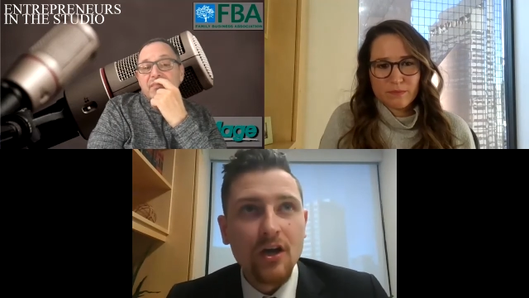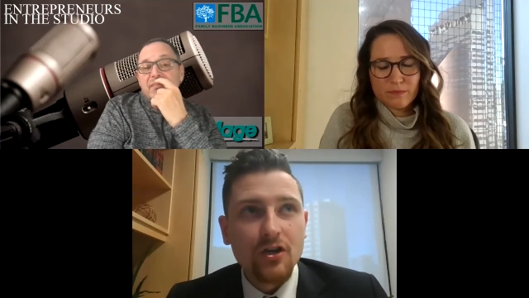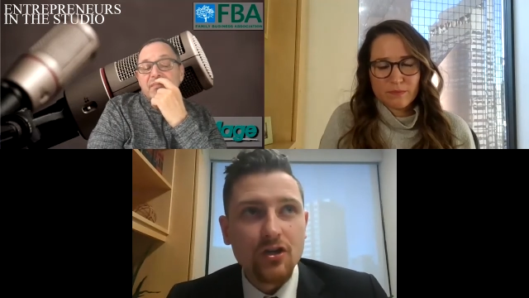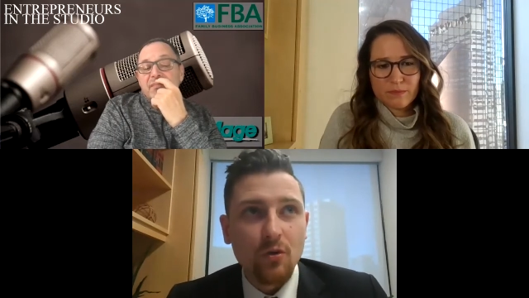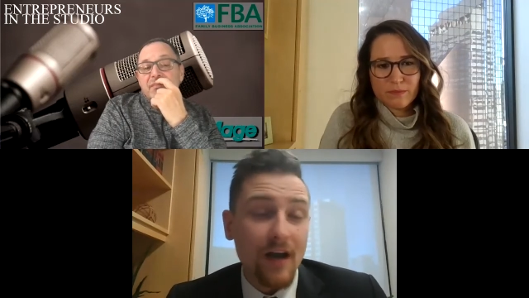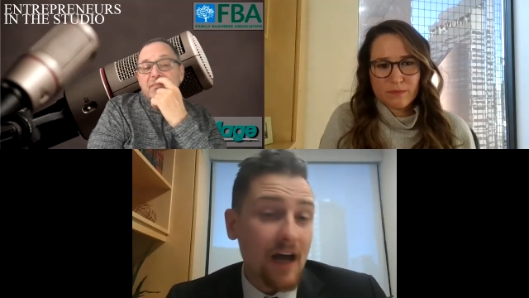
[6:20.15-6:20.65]

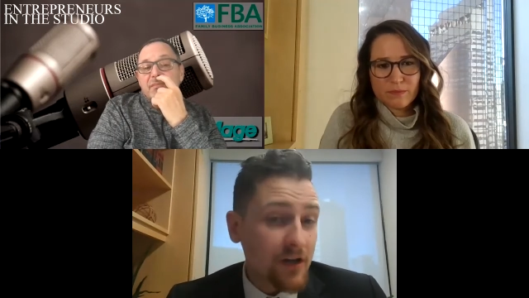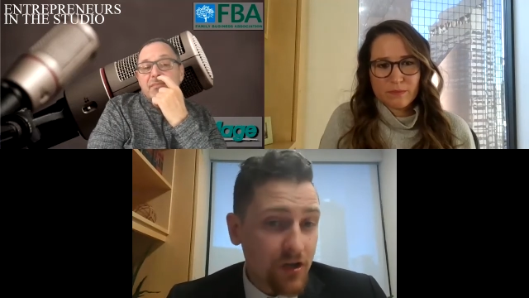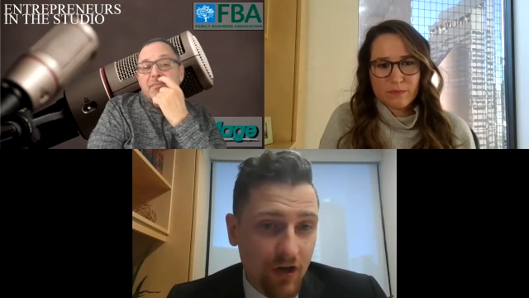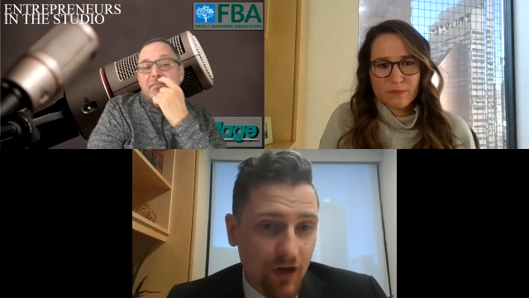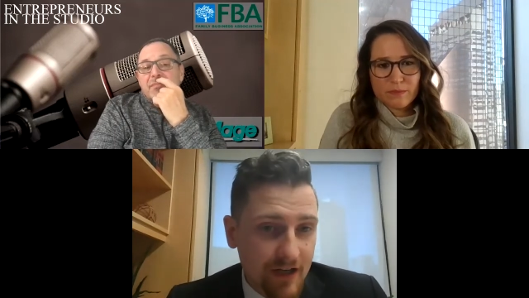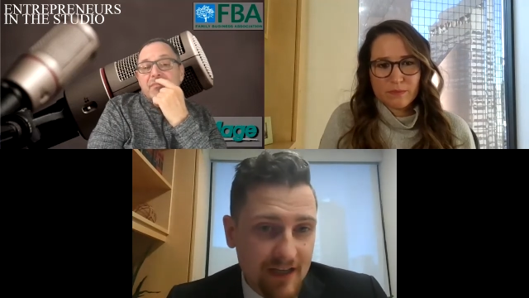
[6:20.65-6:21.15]
Speaker 1: So we're not
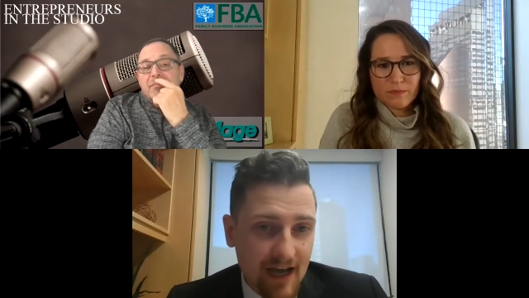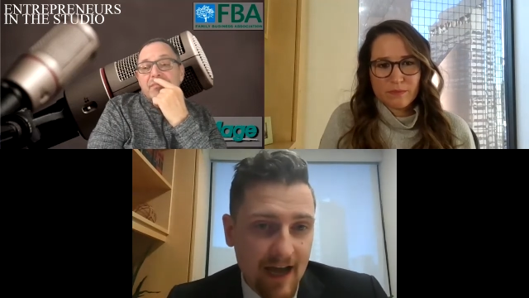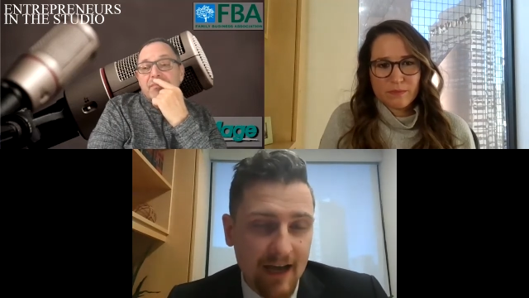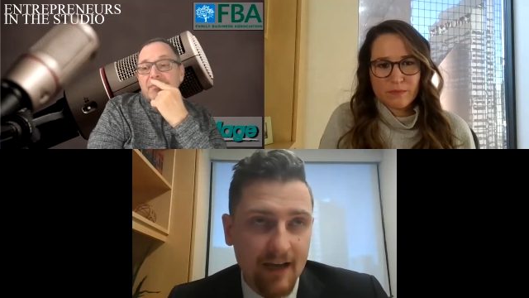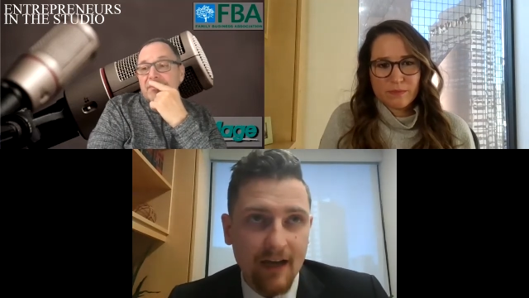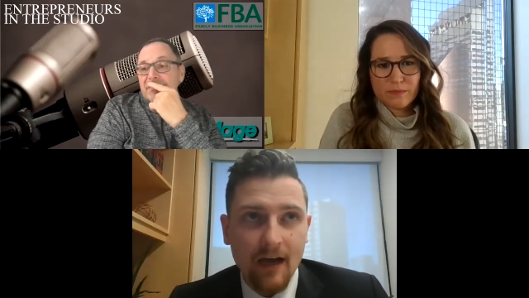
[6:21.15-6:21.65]
attorneys
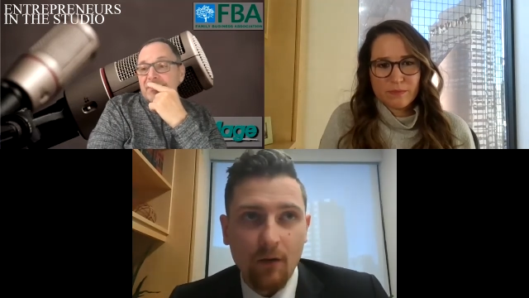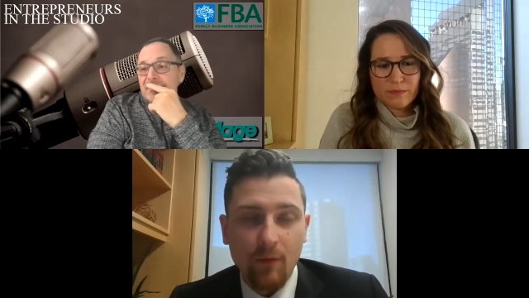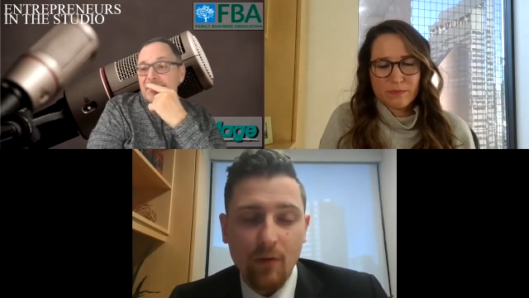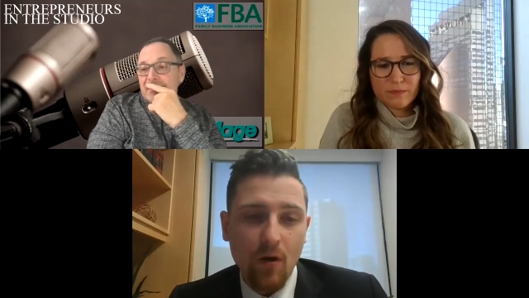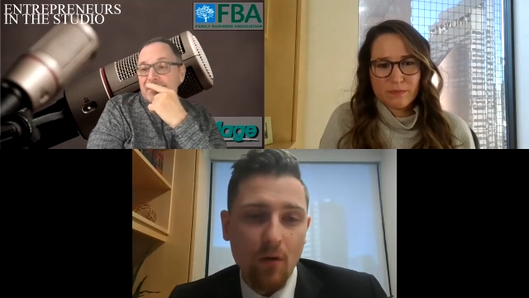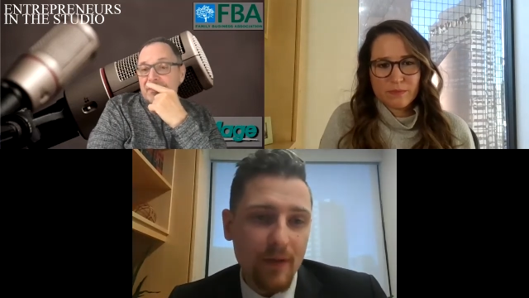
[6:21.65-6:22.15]
yet. Uh,
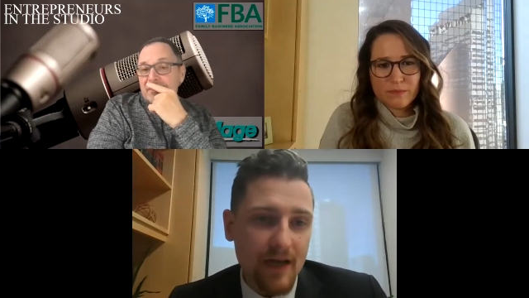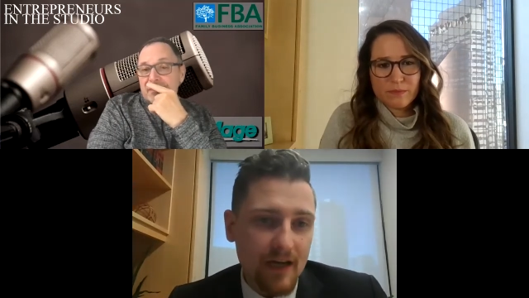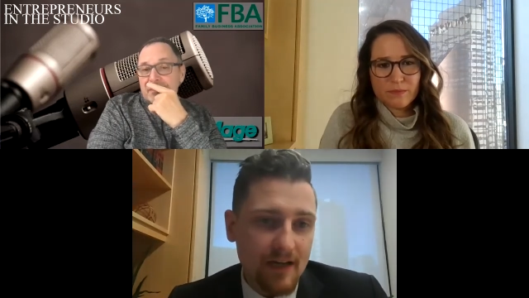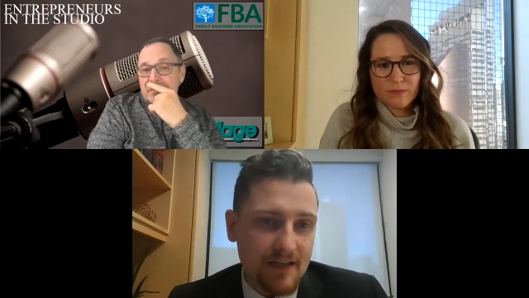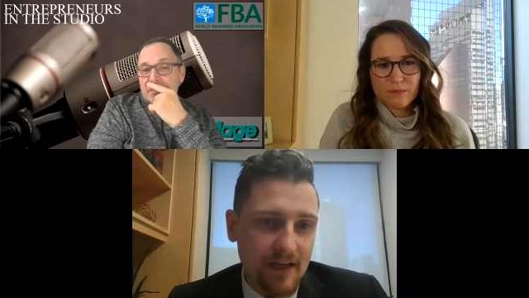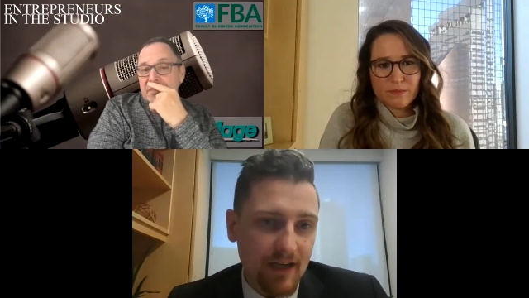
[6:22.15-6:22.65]
we won't be
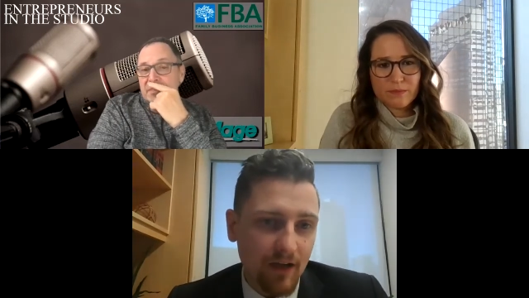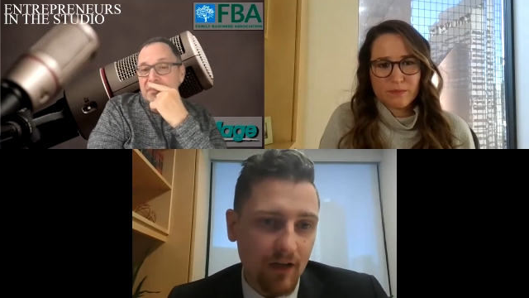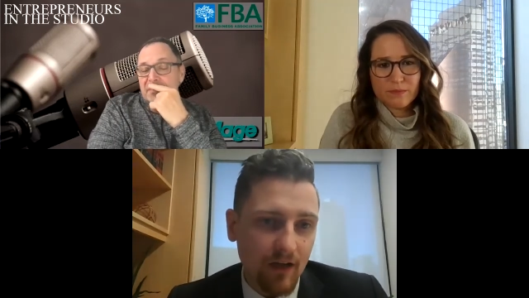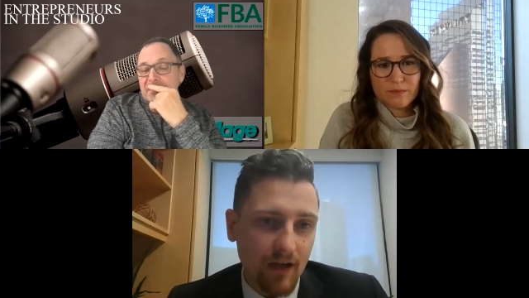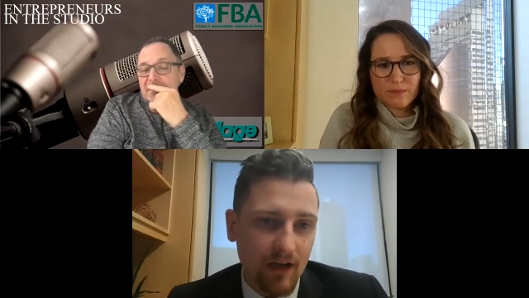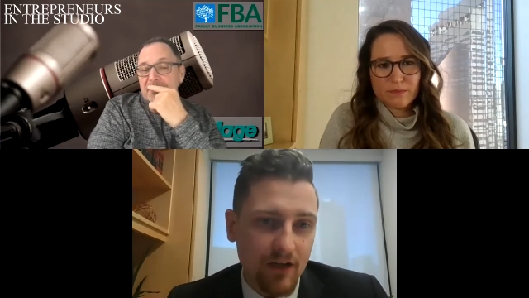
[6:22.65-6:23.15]

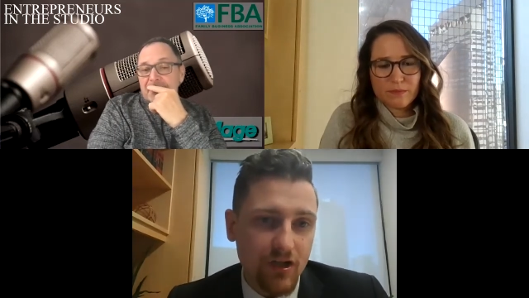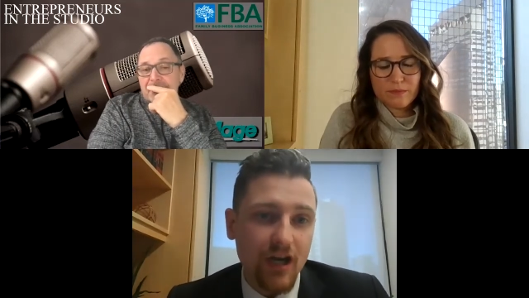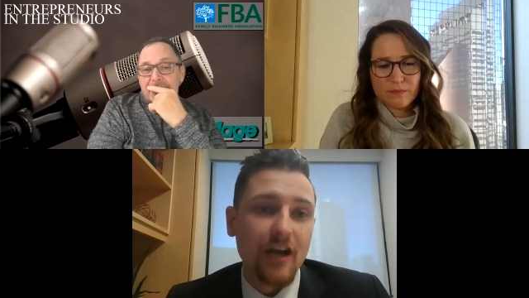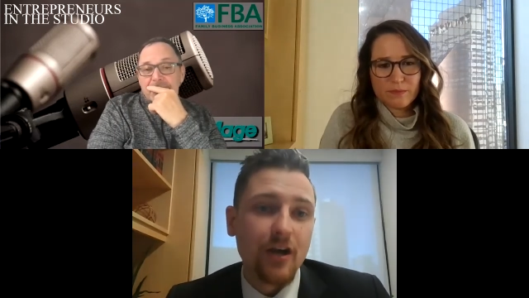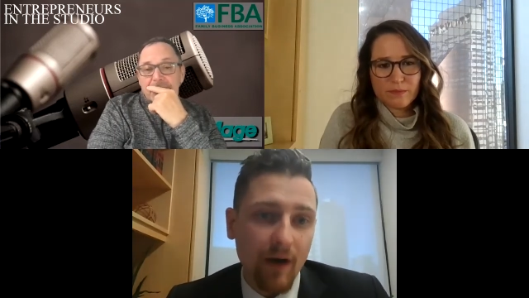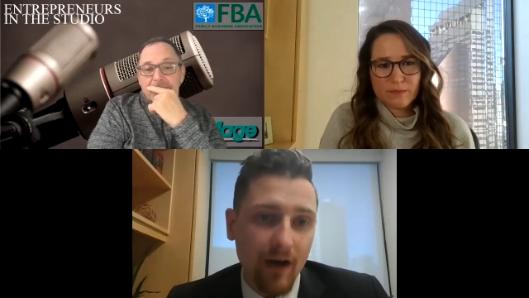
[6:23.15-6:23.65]
until uh,
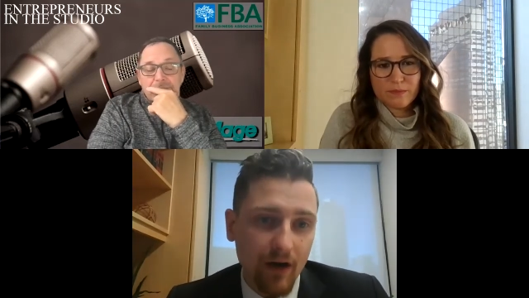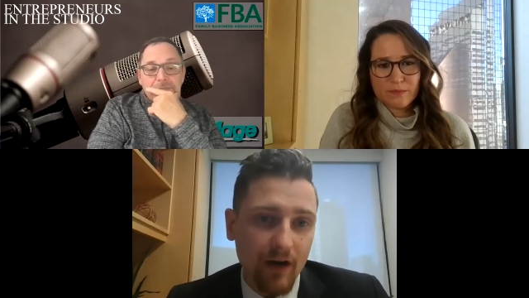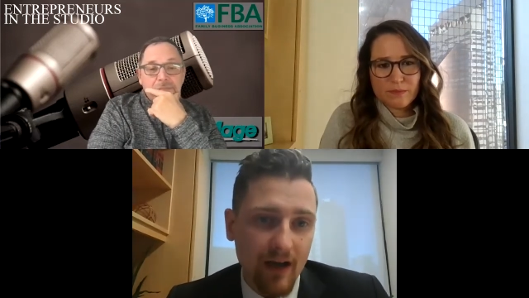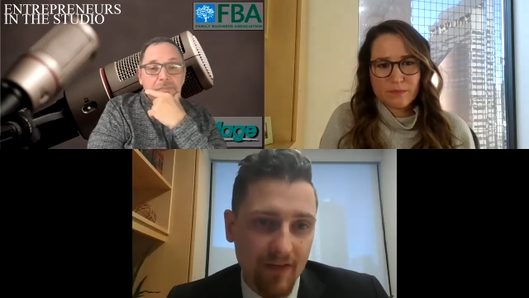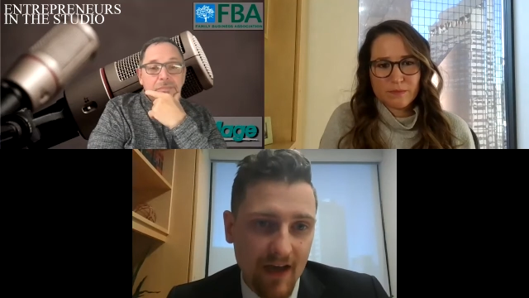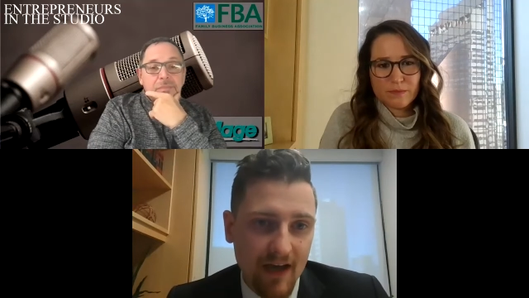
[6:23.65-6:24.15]

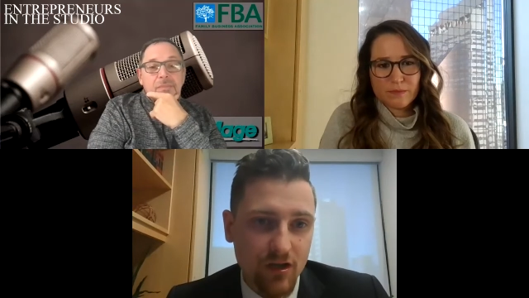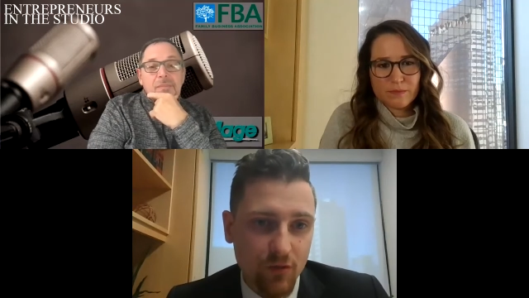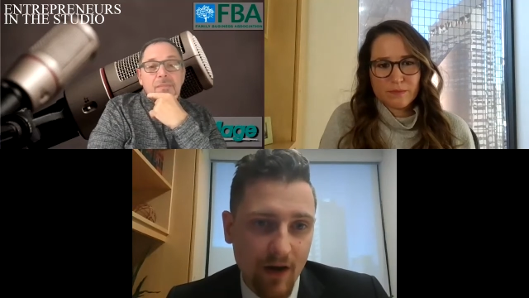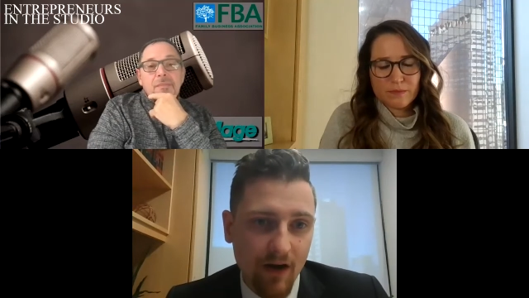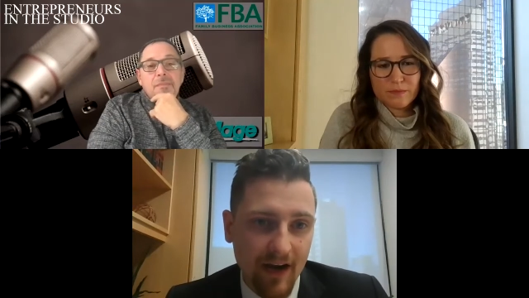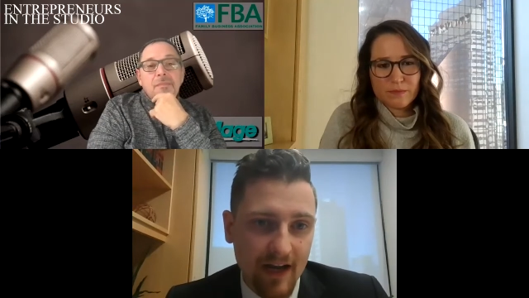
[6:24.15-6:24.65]
January at that
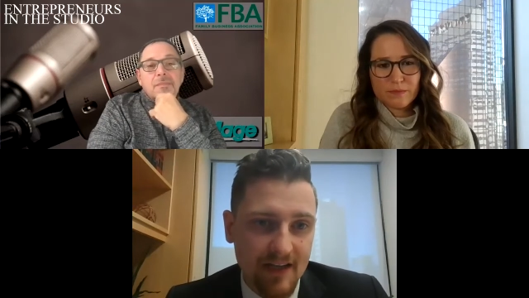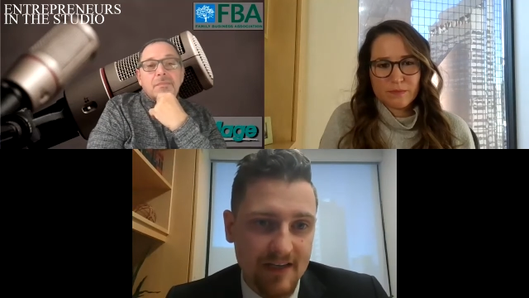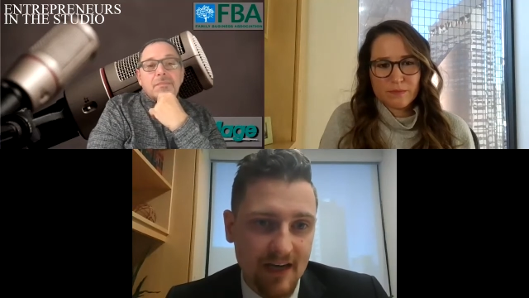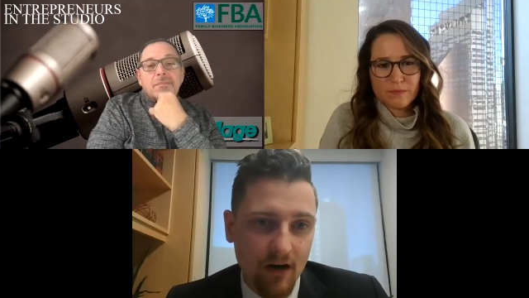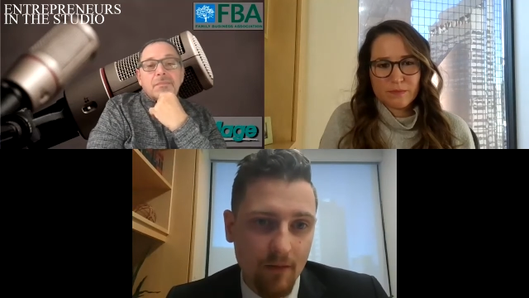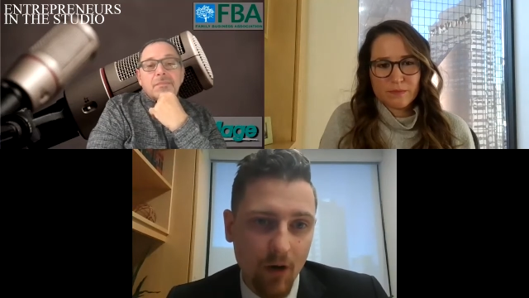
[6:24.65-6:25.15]
swearing-in
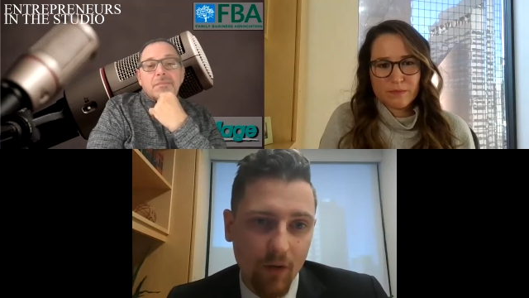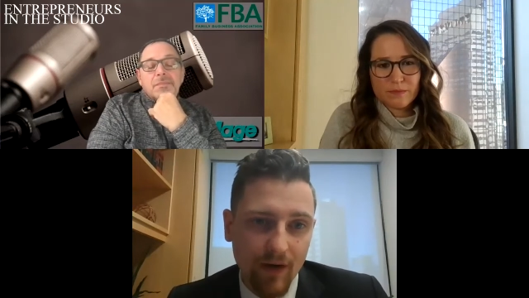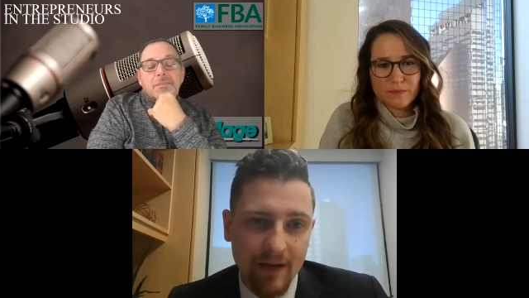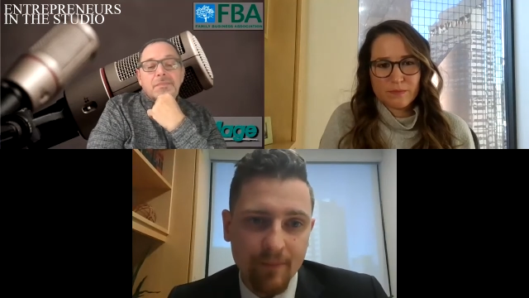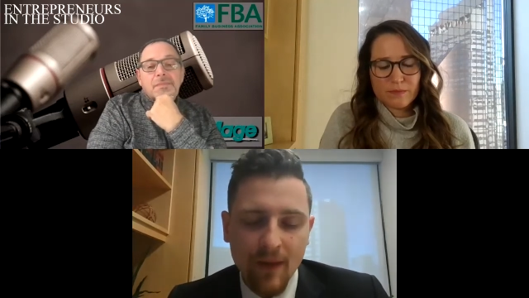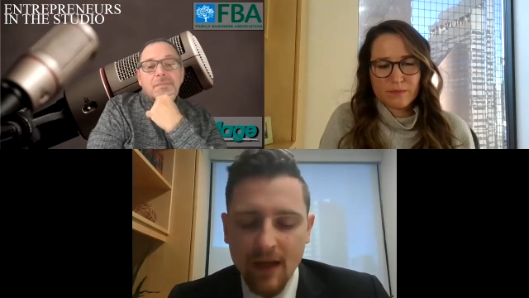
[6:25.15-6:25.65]
ceremony.